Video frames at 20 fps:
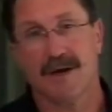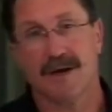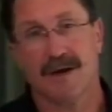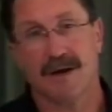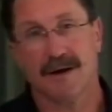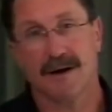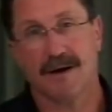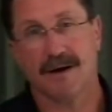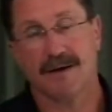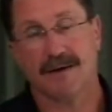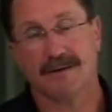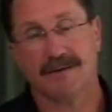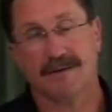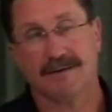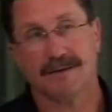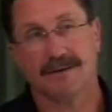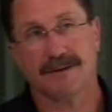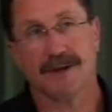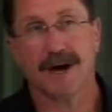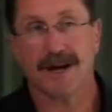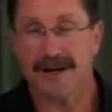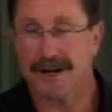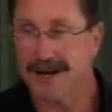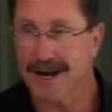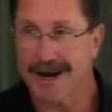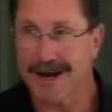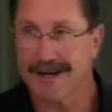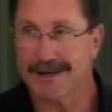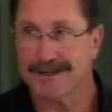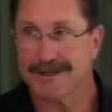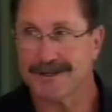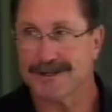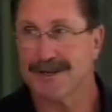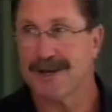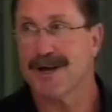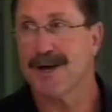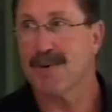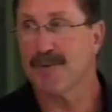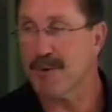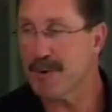Uh, a lot of guys
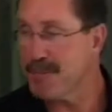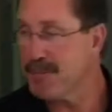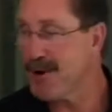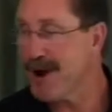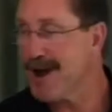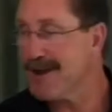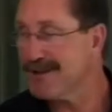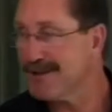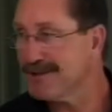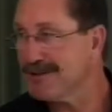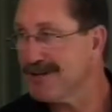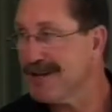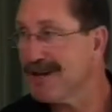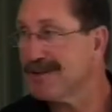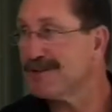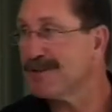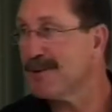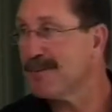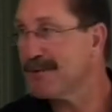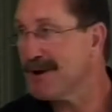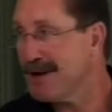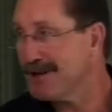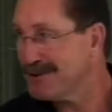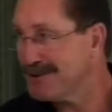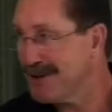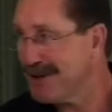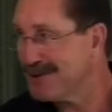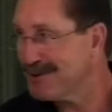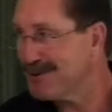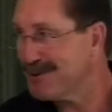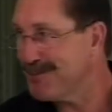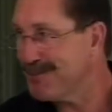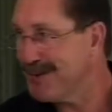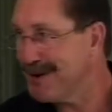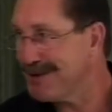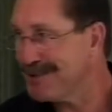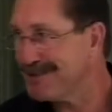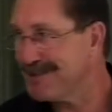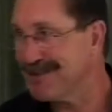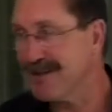will practice that, some guys not so
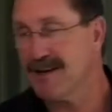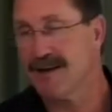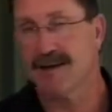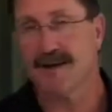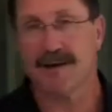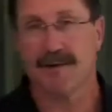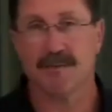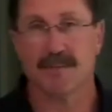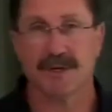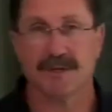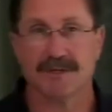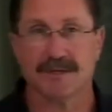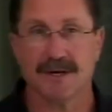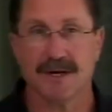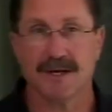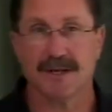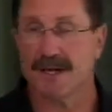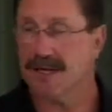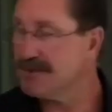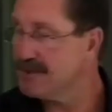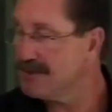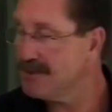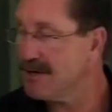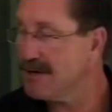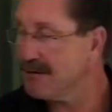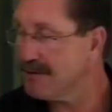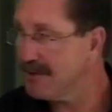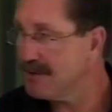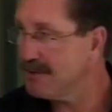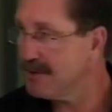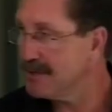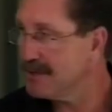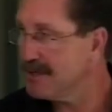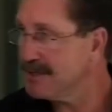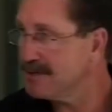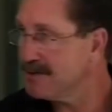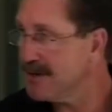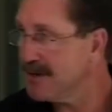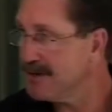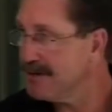much. But uh, that's generally what they
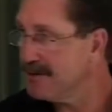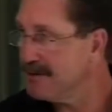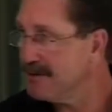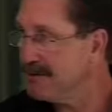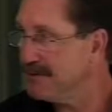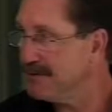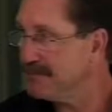try to do.